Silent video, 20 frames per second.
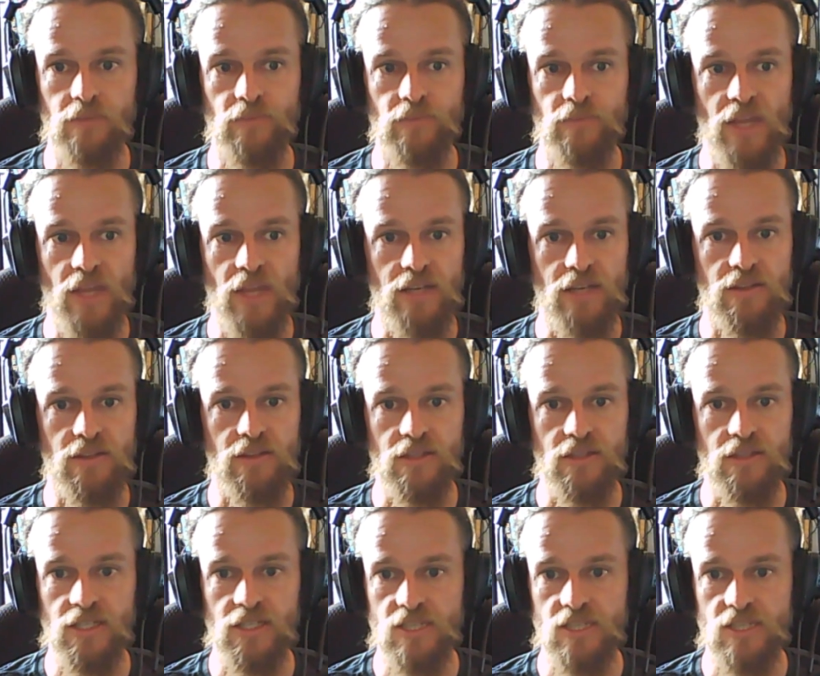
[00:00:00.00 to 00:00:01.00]
Anything
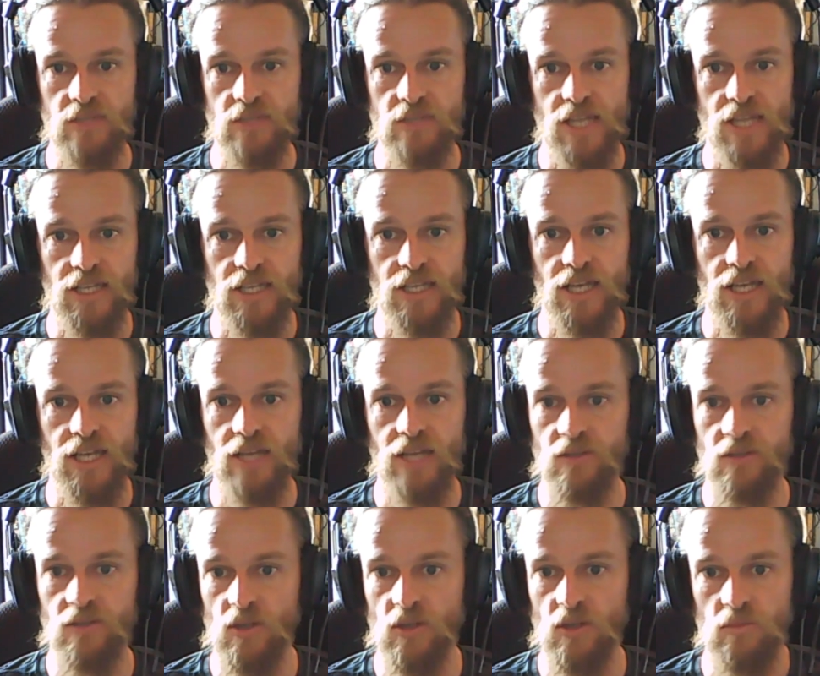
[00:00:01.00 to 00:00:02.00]
that needs to be taken out,
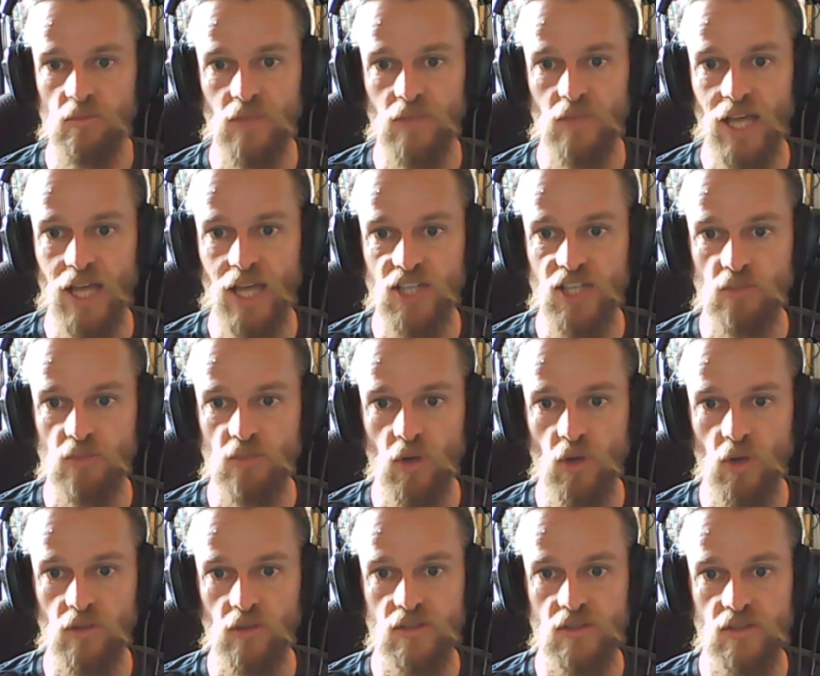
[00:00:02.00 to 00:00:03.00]
larger
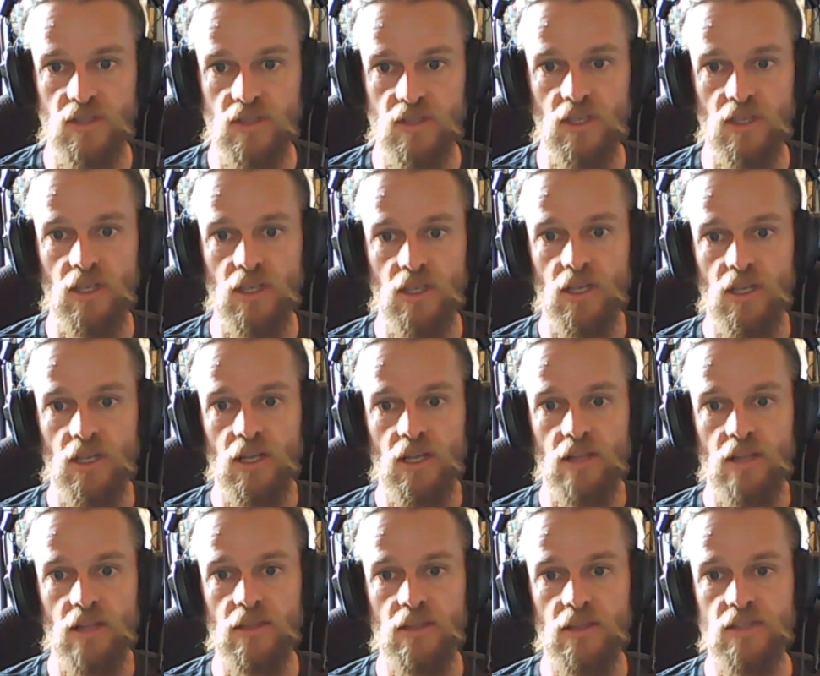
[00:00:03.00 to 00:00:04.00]
models,
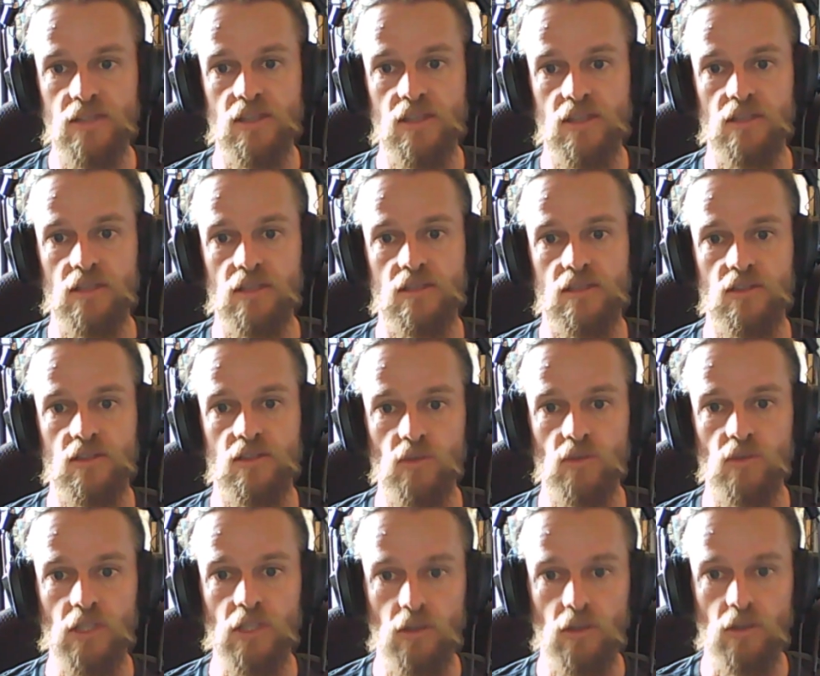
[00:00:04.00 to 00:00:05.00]
these things can do a
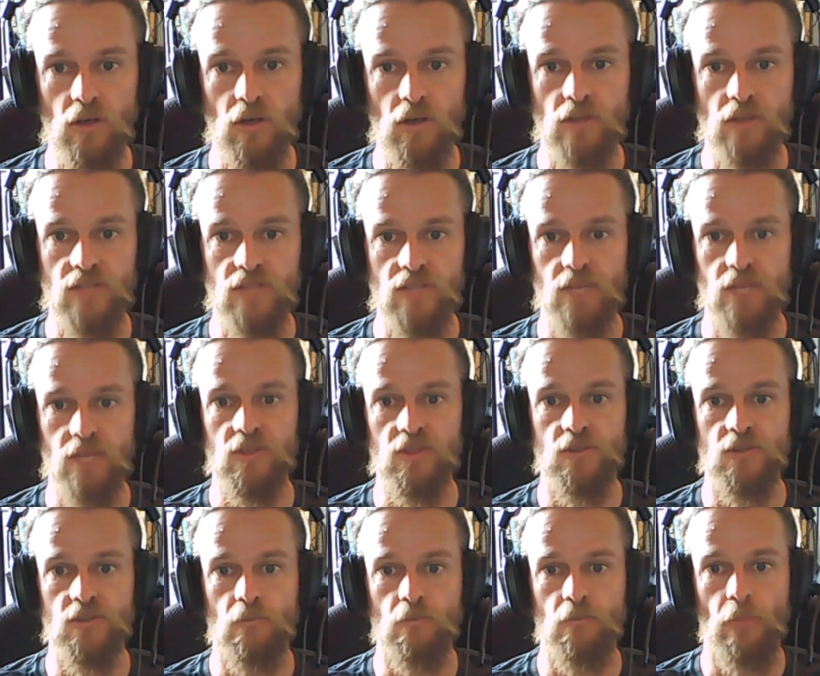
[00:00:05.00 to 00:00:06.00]
lot of
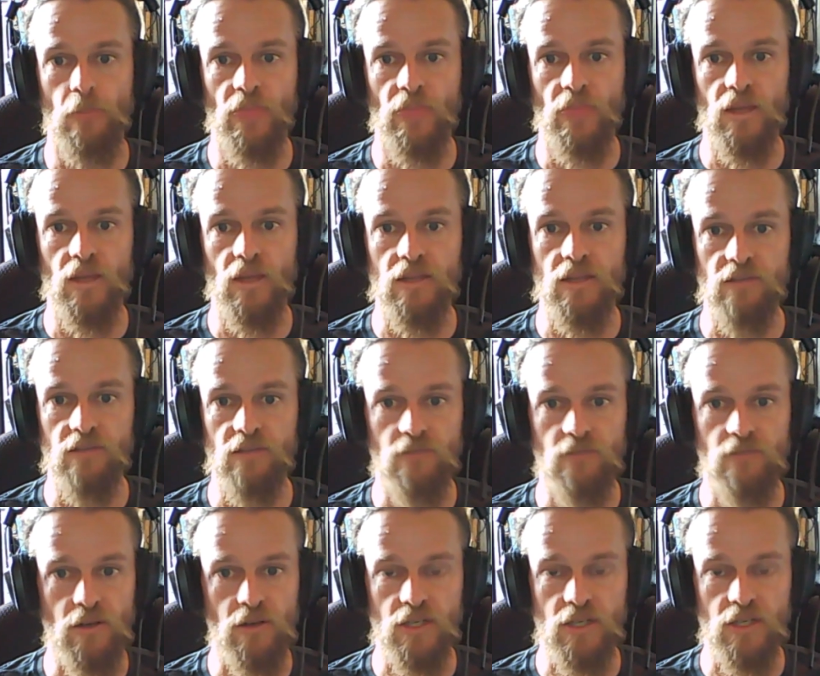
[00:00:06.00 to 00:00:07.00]
damage, and they're
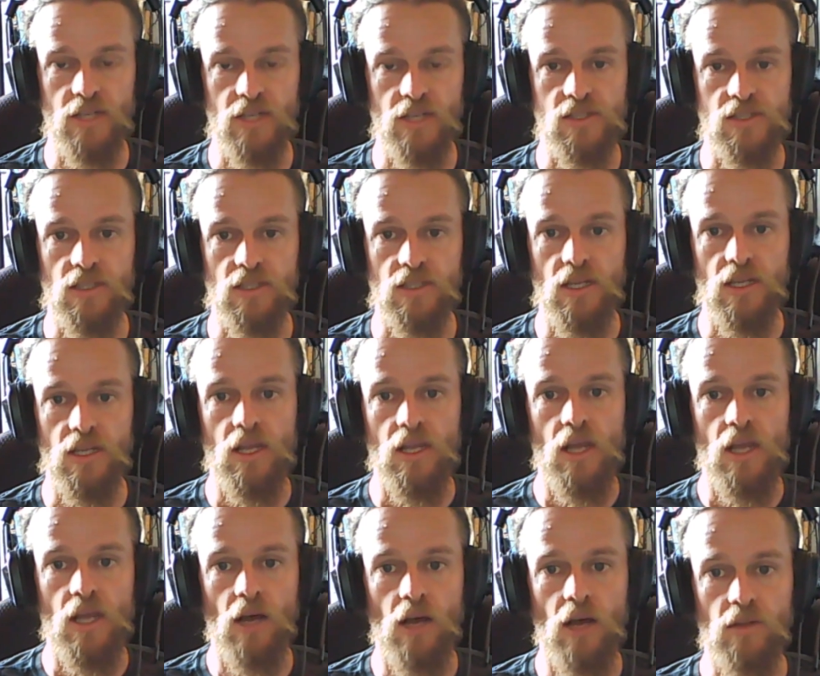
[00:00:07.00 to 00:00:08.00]
very nasty.
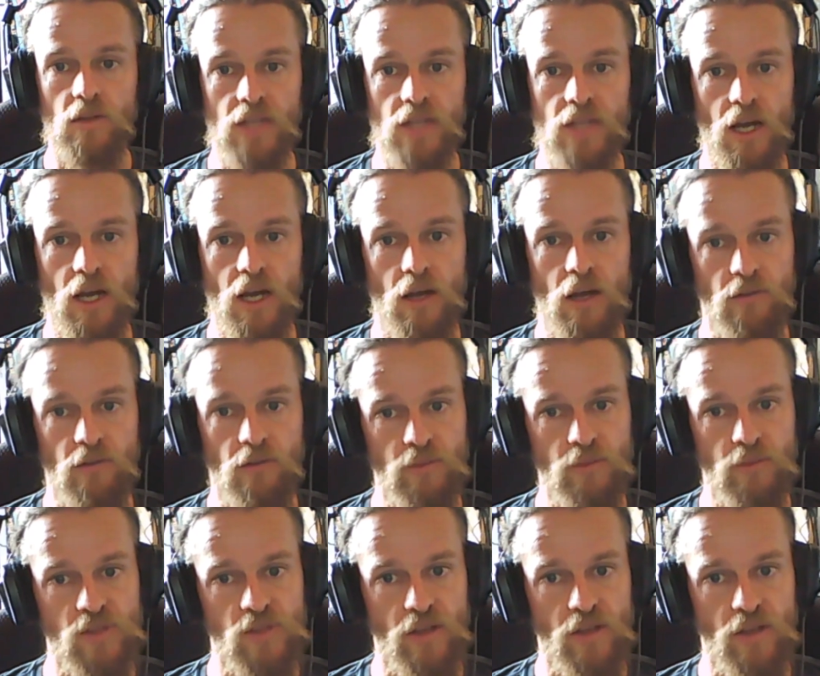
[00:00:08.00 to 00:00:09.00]
On the flip
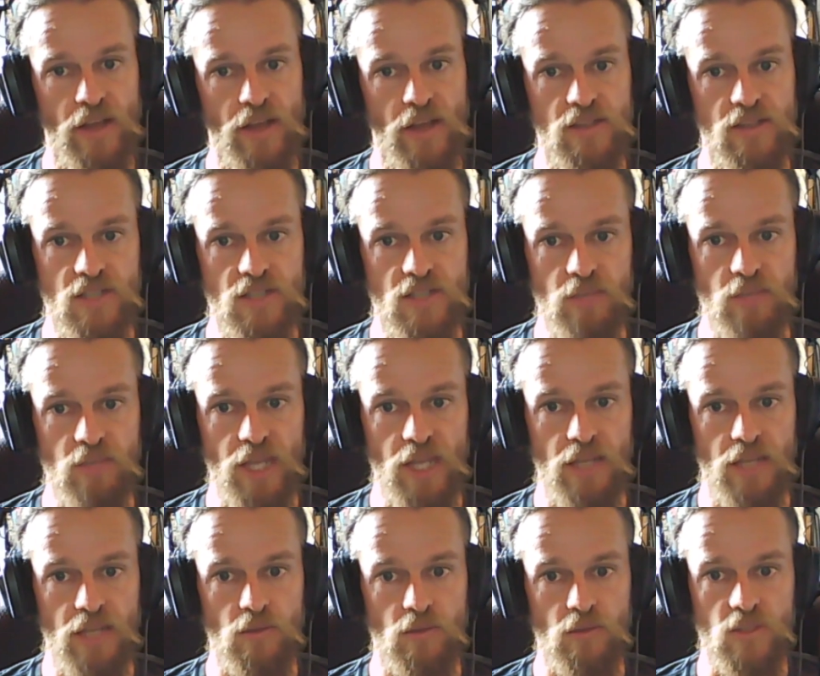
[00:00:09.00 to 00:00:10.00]
side of that is the
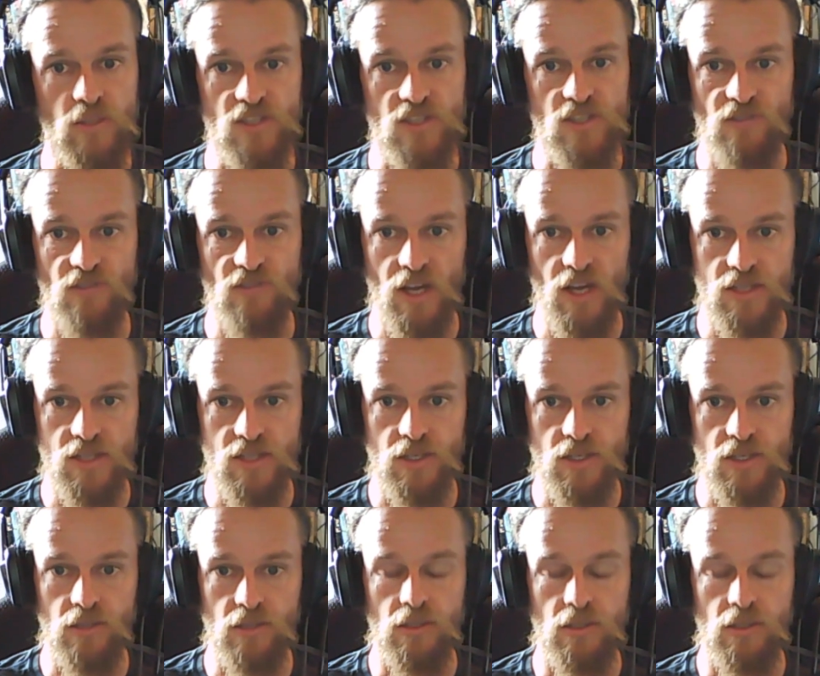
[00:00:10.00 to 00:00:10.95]
Demonette, which is faster.